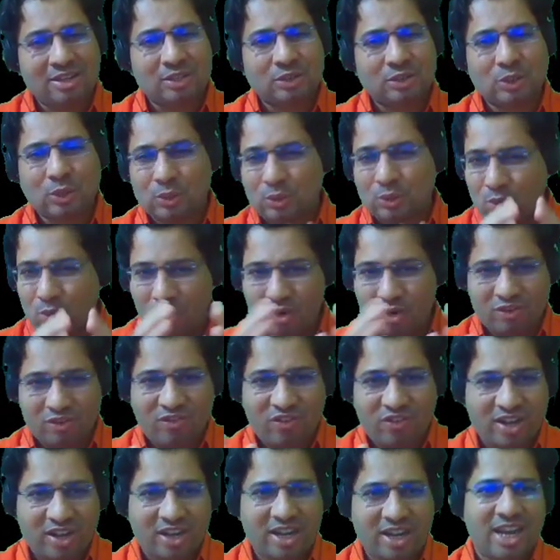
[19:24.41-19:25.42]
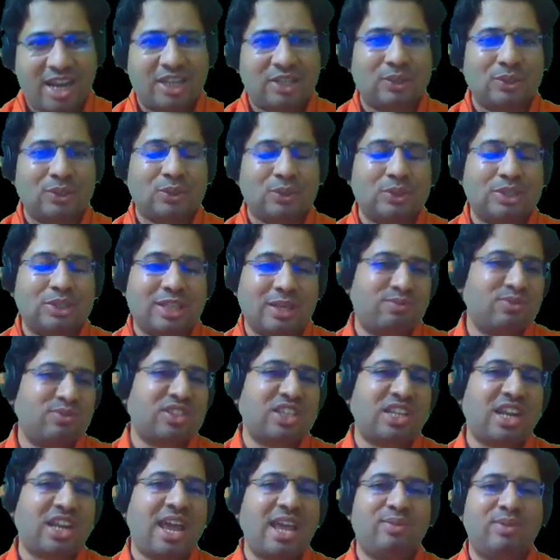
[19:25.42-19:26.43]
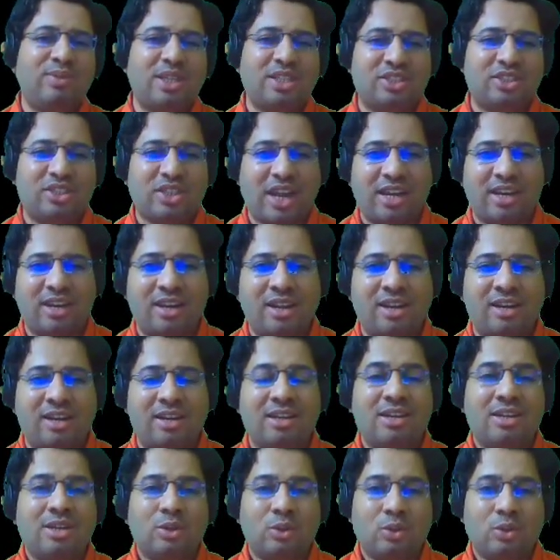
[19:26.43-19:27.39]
So don't forget to subscribe the channel